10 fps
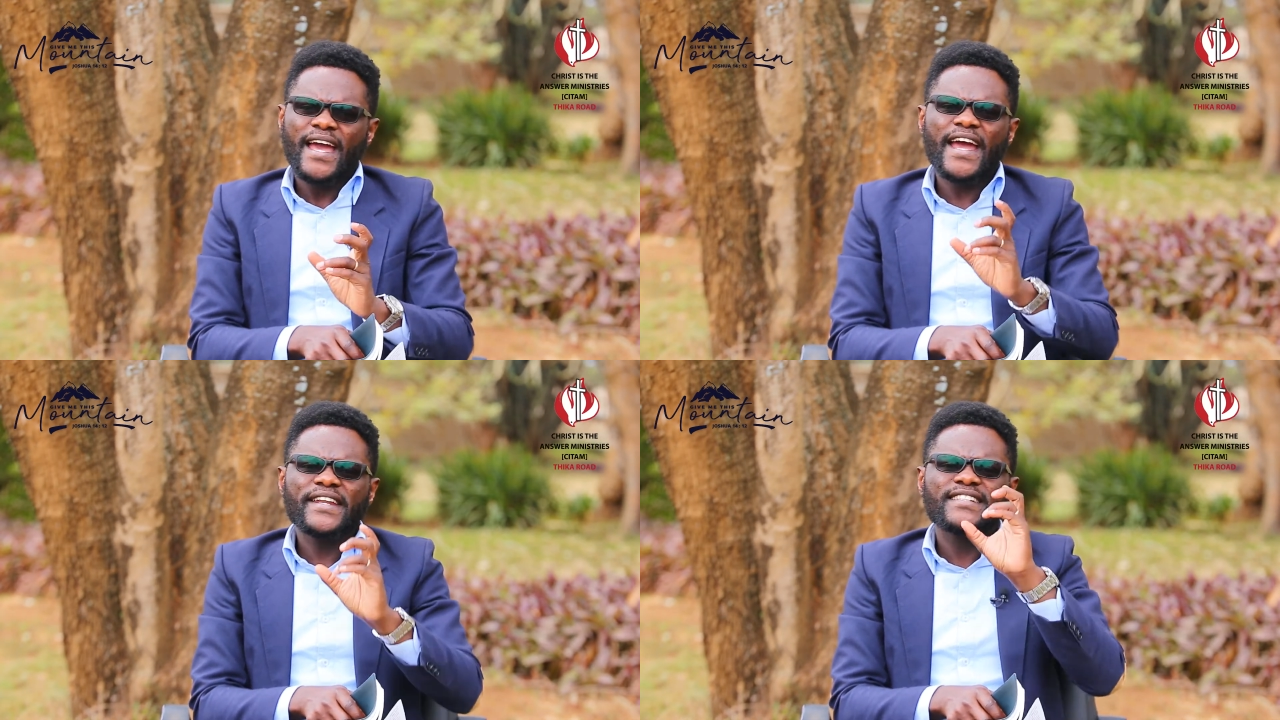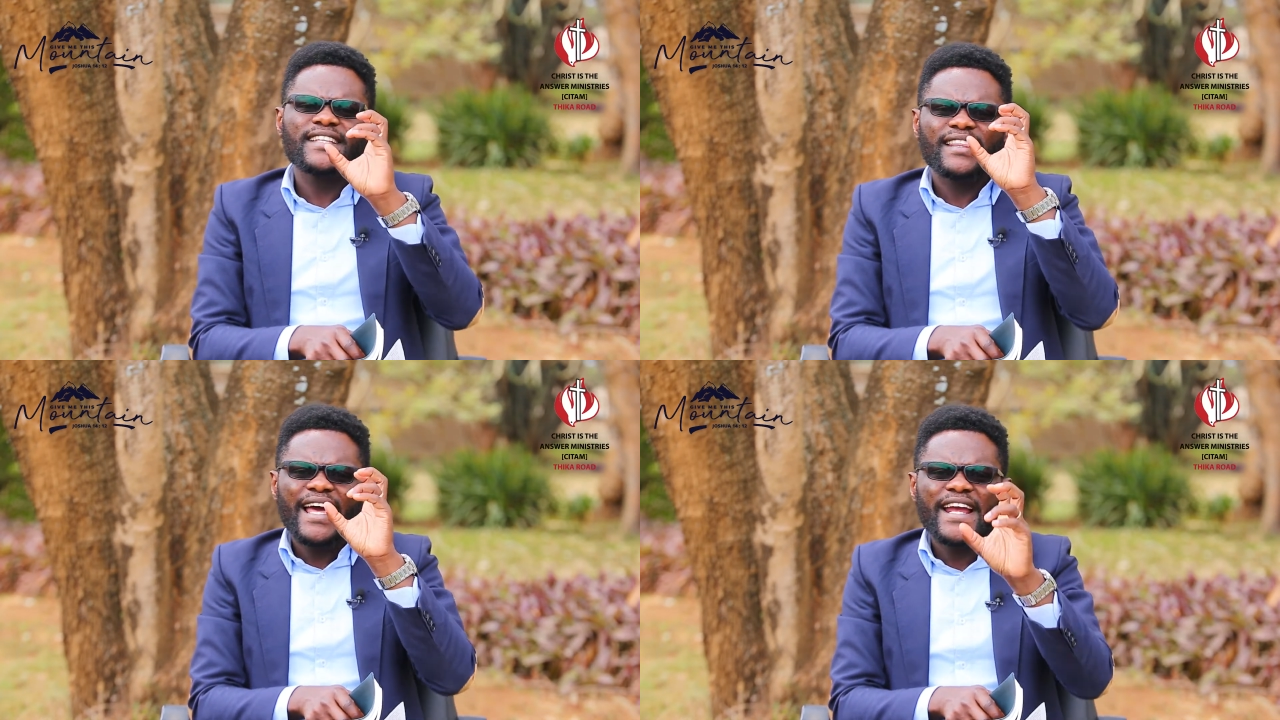And it's
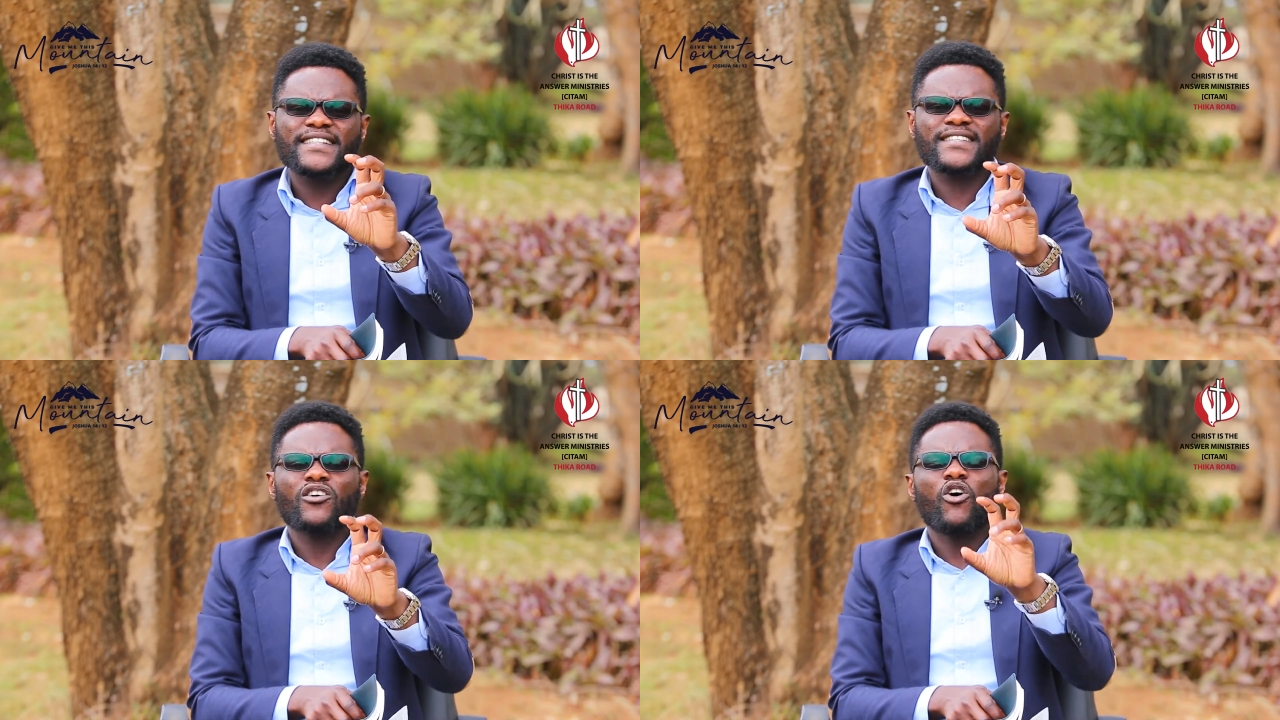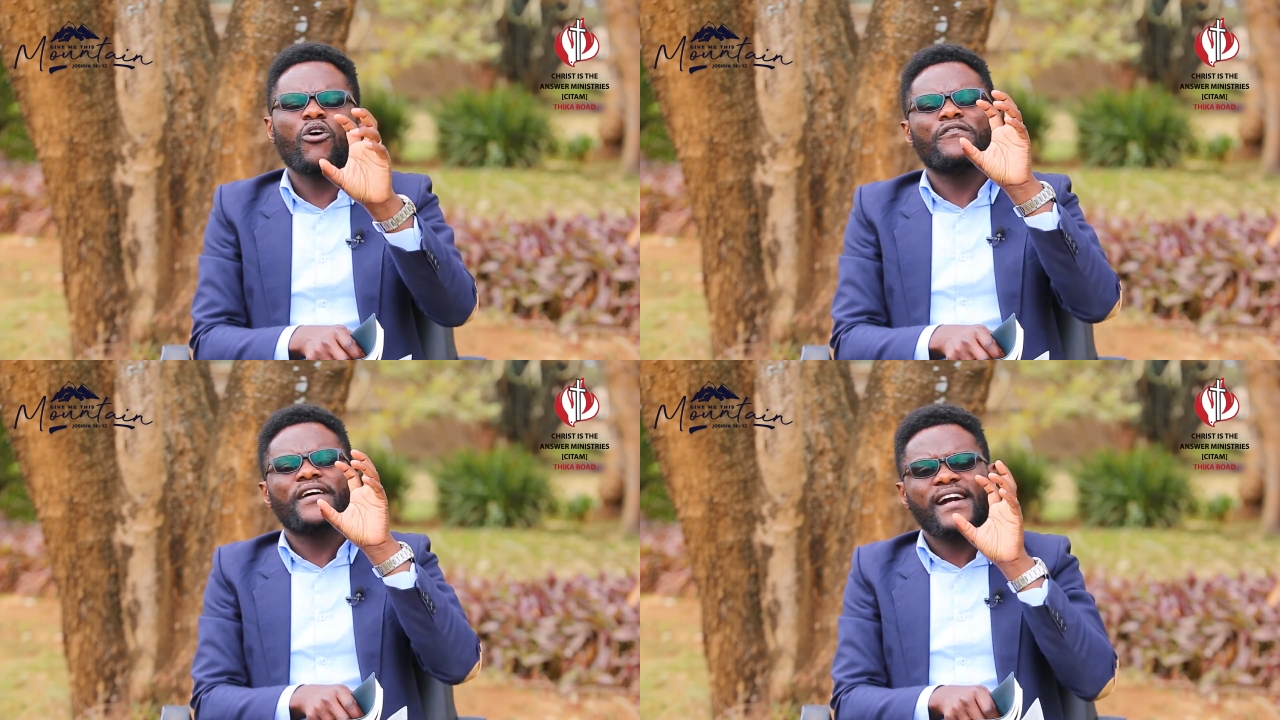the lights
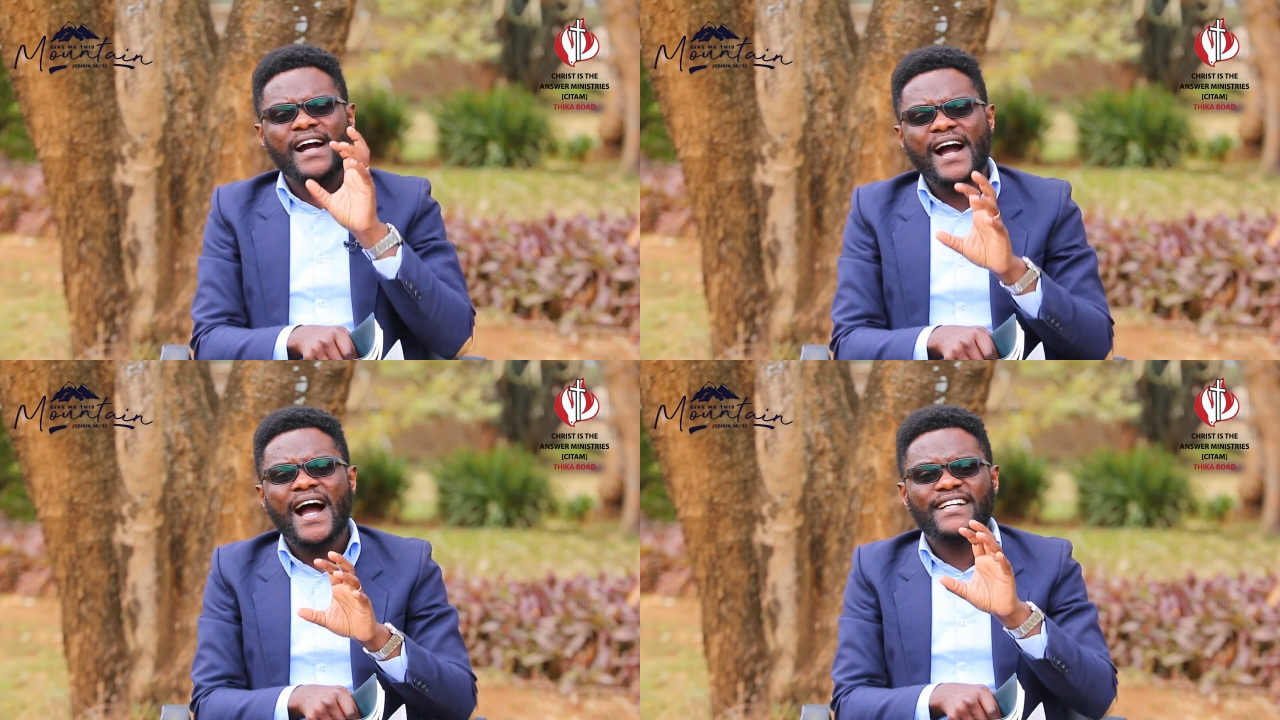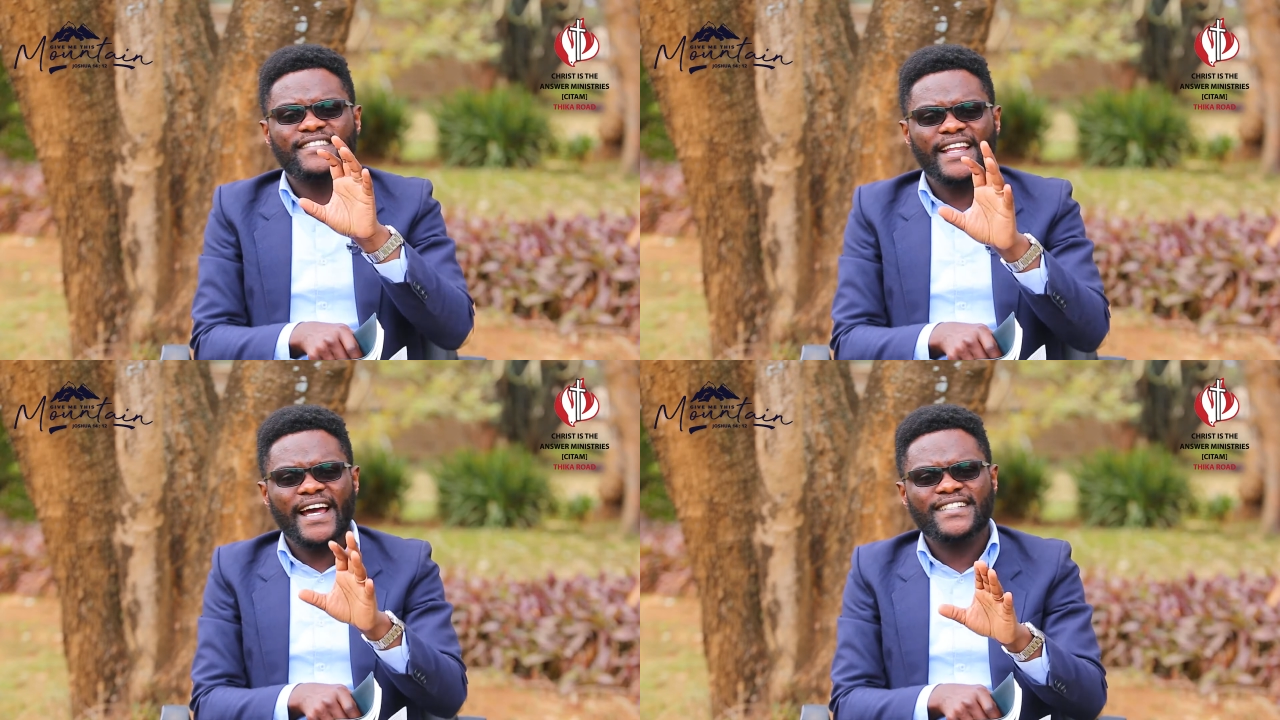of the car at
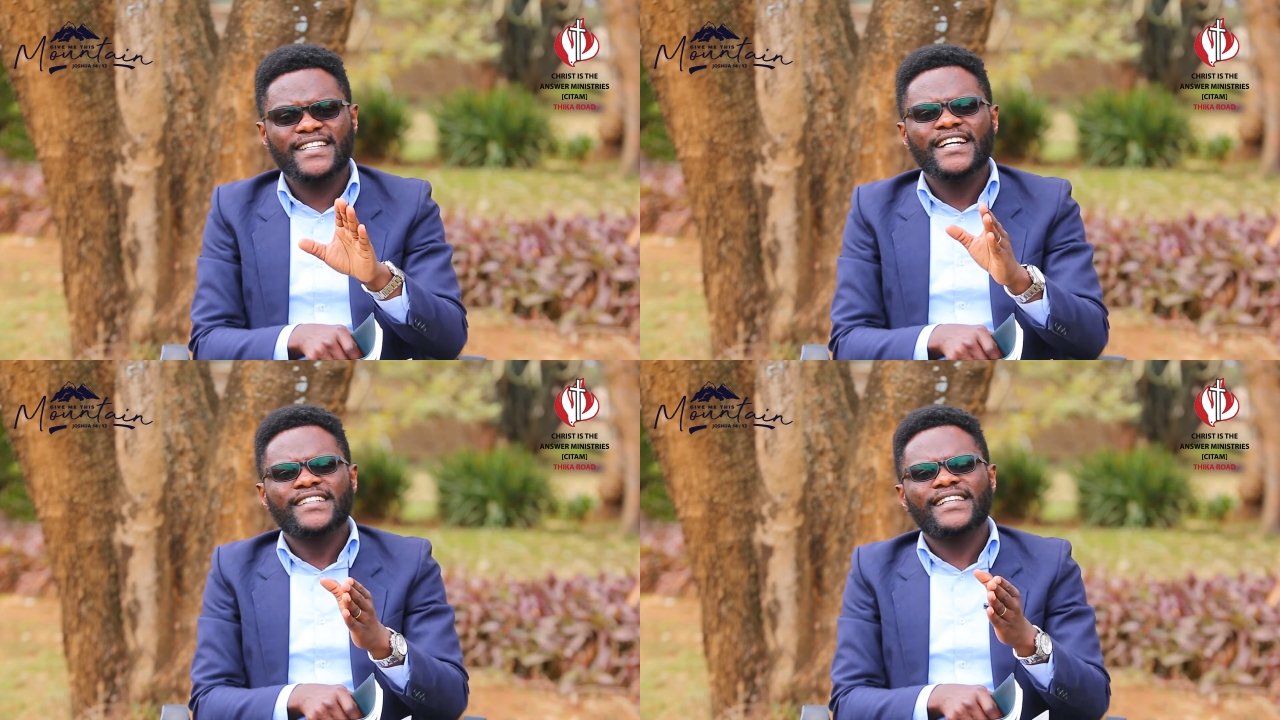night